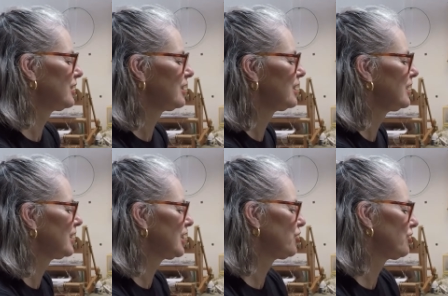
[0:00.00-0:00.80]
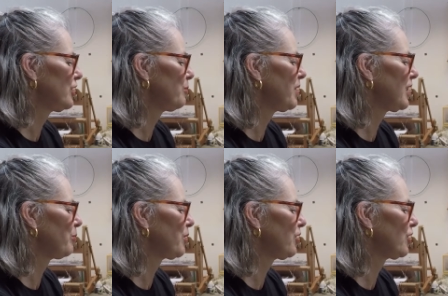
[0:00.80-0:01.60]
teenagers
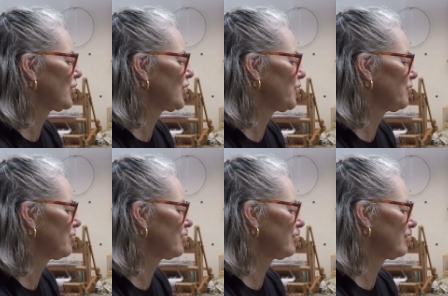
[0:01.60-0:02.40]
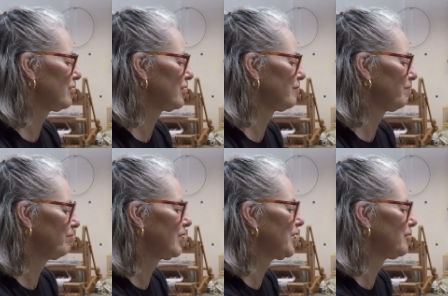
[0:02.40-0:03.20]
making my own clothes. And
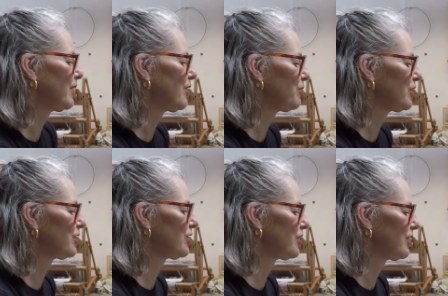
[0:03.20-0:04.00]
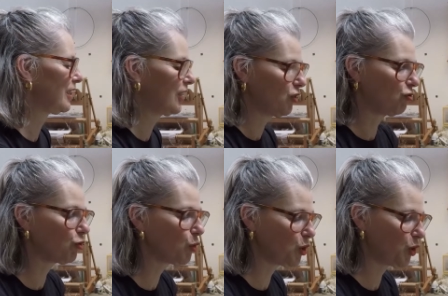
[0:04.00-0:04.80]
yeah, I was just
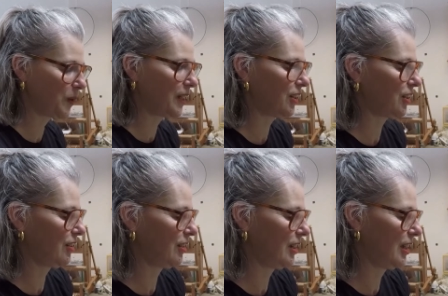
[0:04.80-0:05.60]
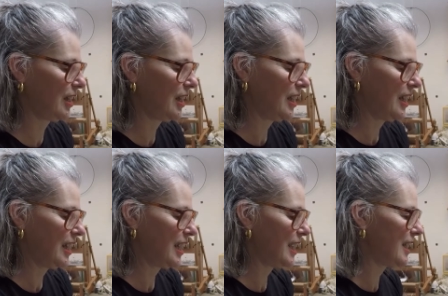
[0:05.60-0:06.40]
drawn to it.
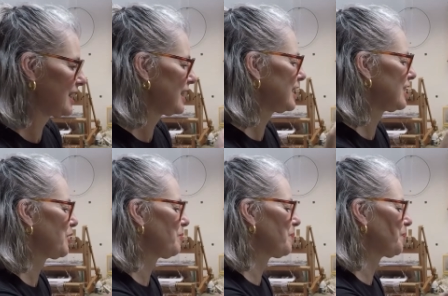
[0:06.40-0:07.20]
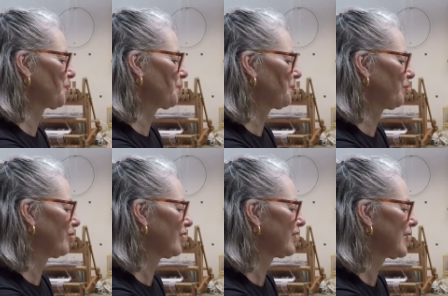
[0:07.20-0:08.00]
And
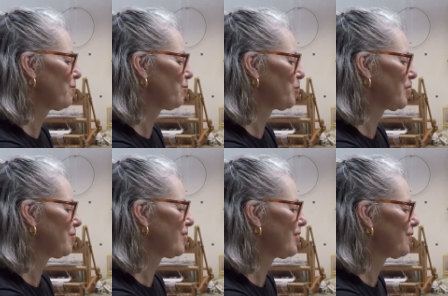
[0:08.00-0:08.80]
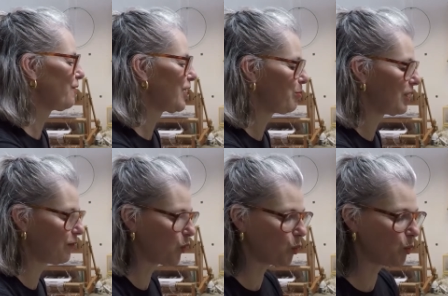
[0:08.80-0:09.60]
I come from a family
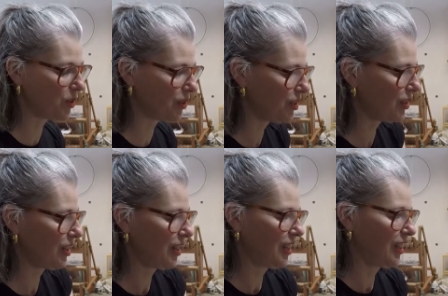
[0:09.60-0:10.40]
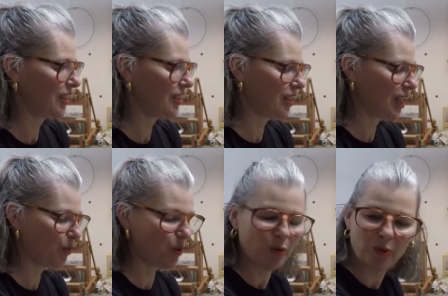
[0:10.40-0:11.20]
of hoarders, so there
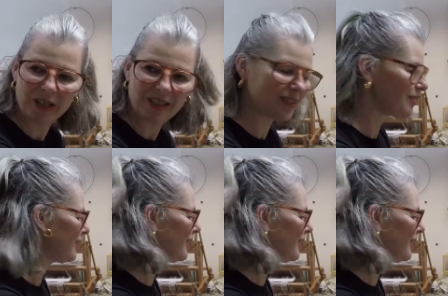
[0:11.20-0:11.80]
were always